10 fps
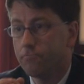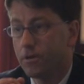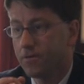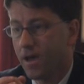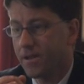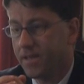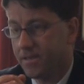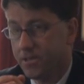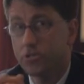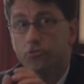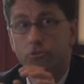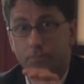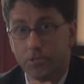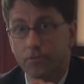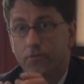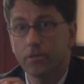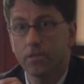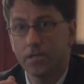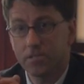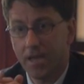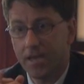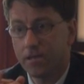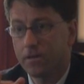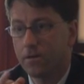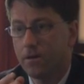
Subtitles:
We are not an issue-specific think tank,